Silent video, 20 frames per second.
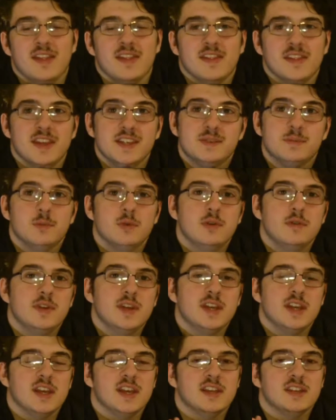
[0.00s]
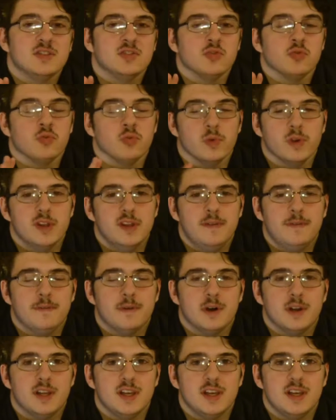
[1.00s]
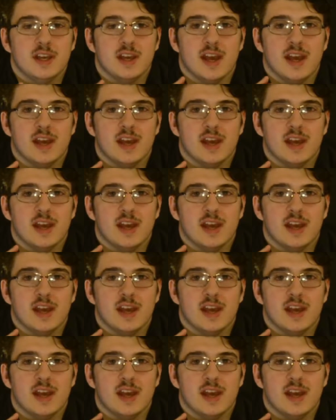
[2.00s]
This movie is really funny